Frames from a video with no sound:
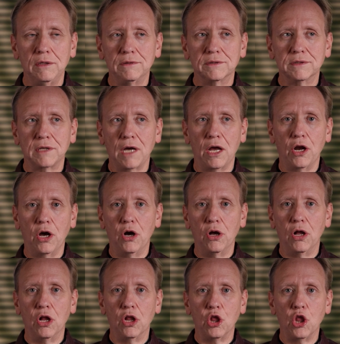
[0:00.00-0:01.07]
It's got
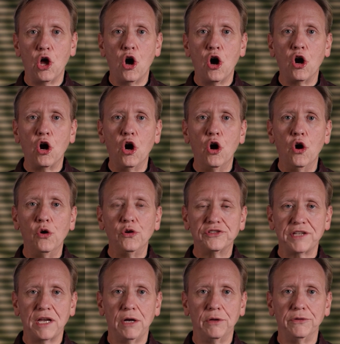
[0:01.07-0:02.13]
a long O
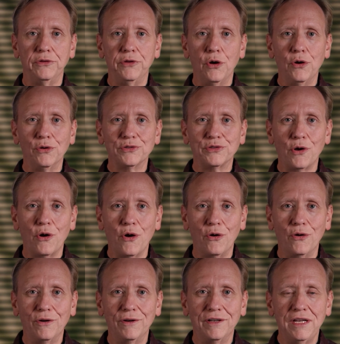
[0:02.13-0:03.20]
sound.
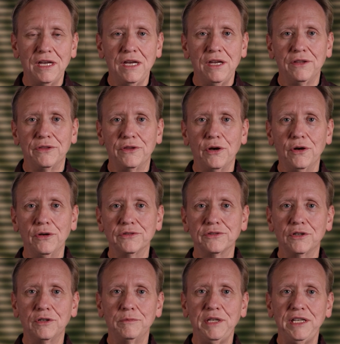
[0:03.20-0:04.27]
Dozo.
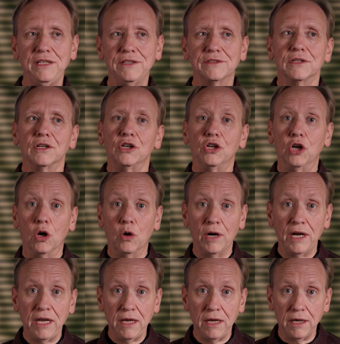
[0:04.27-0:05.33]
Dozo means go
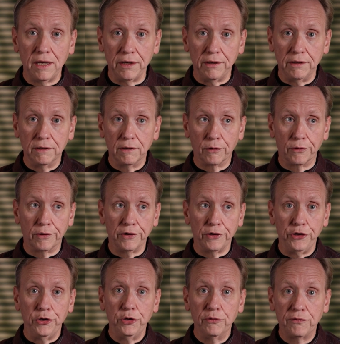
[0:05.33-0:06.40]
ahead, or
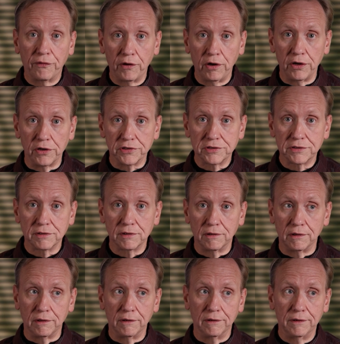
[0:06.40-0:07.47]
you first,
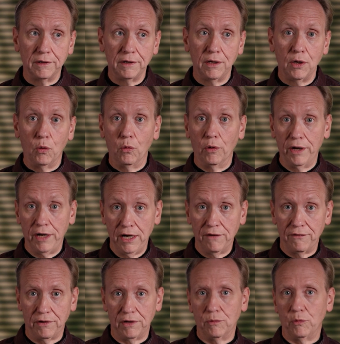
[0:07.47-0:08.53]
or
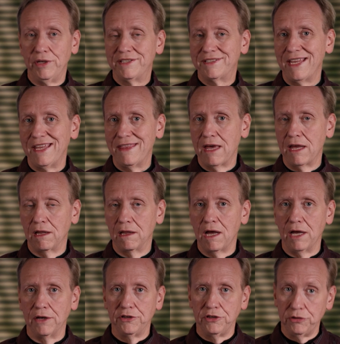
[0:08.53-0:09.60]
whatever. We say that a
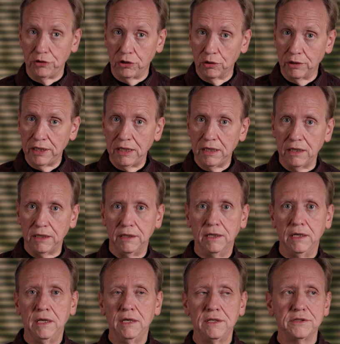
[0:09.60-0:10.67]
lot. You go ahead.
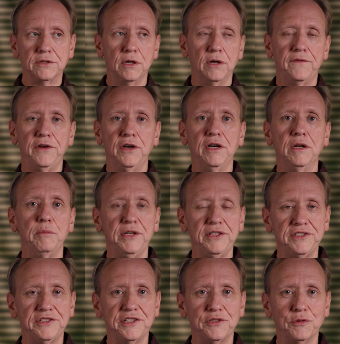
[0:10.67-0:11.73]
So if you're in a
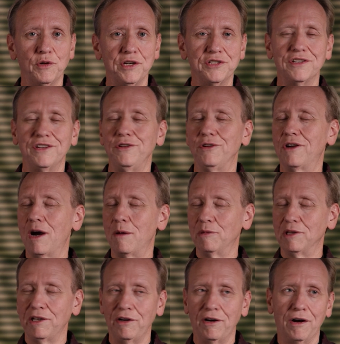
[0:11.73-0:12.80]
busy situation, and you
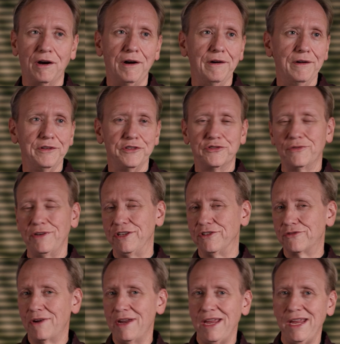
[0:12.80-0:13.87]
commonly are in
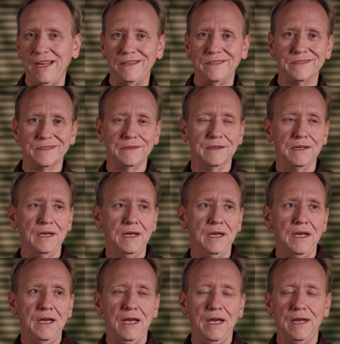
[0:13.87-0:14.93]
trains, and
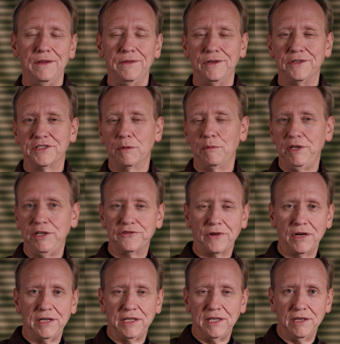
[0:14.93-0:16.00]
there's somebody
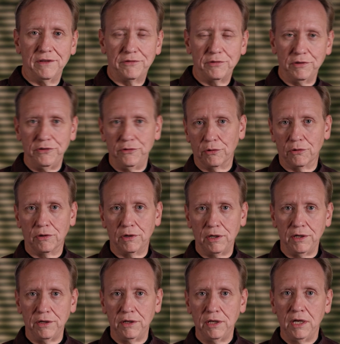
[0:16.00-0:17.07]
trying to get through a door,
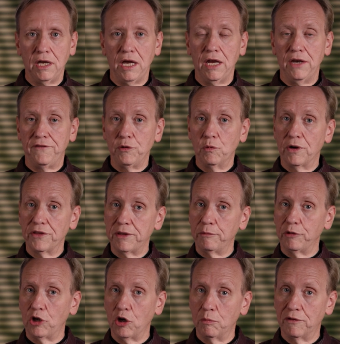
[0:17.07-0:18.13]
and if you want them
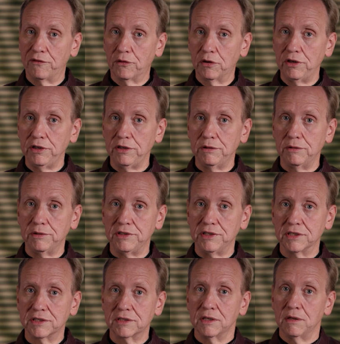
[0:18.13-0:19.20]
to go before you,
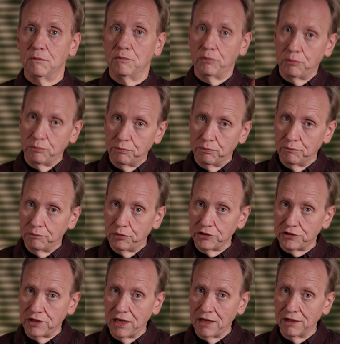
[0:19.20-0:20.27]
just
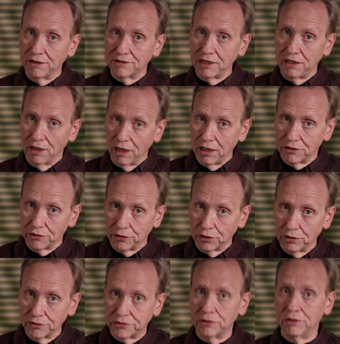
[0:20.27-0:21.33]
put your hand out and say,
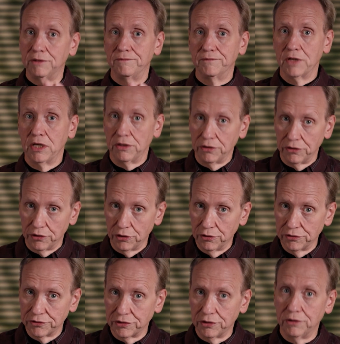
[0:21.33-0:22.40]
dozo,
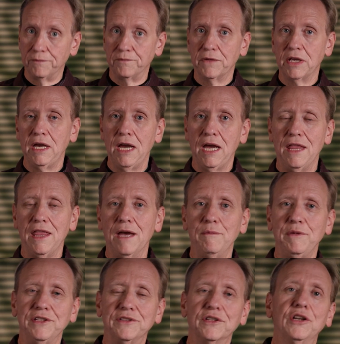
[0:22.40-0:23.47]
dozo, and that
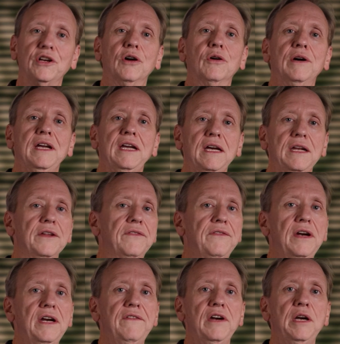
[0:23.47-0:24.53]
means go ahead. It's a
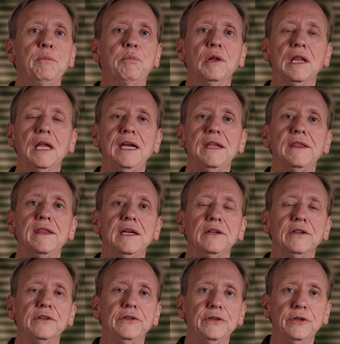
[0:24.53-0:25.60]
very, very polite thing
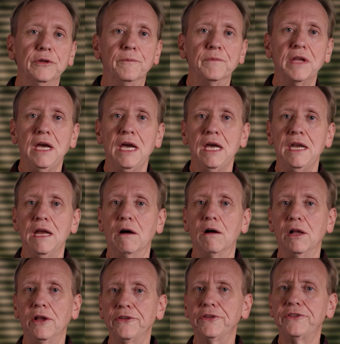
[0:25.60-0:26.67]
to do. Now,
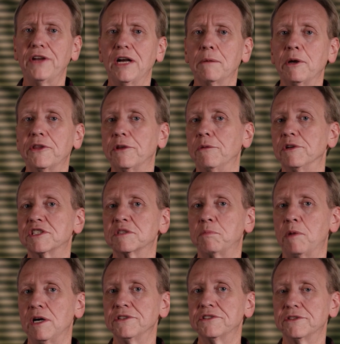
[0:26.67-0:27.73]
I'll also talk about the
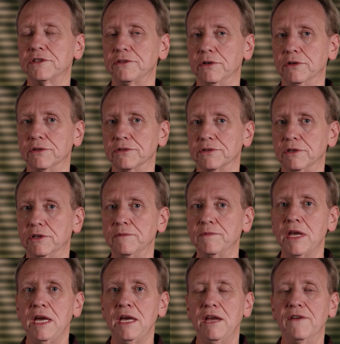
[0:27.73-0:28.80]
response to dozo.
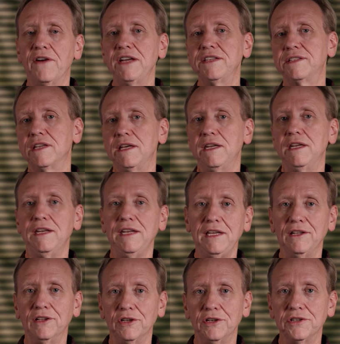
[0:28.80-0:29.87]
If I said in
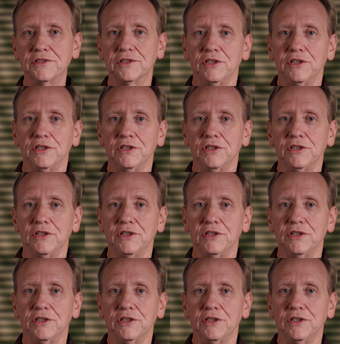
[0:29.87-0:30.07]
English,